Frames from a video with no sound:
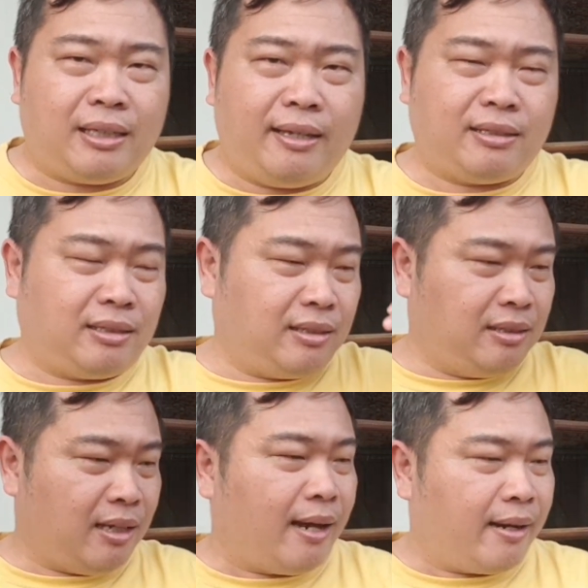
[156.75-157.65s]
It's
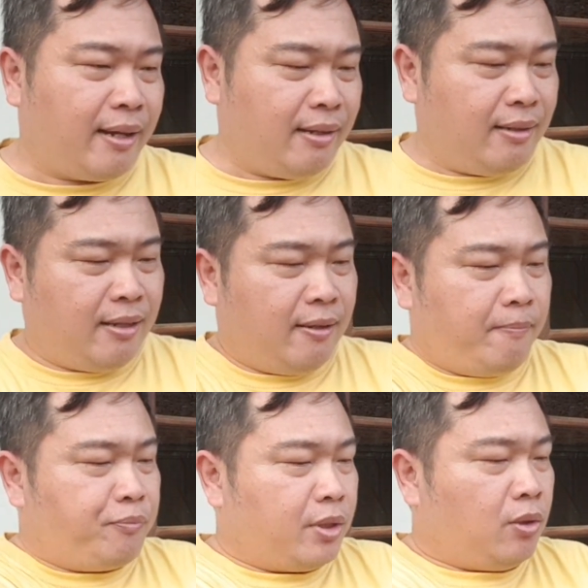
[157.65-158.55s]

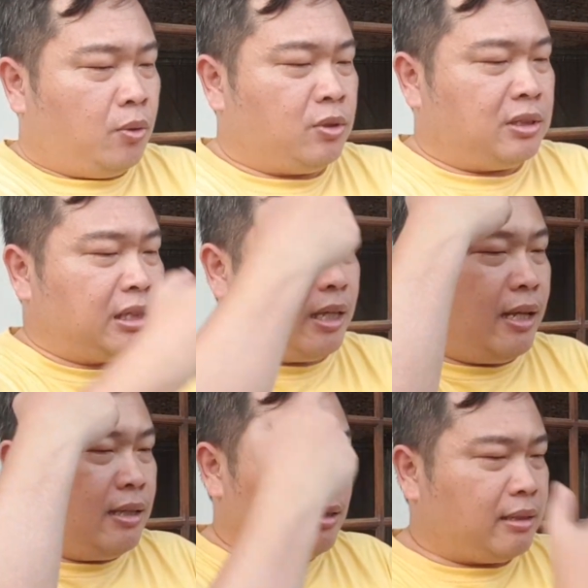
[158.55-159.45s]
directly your skin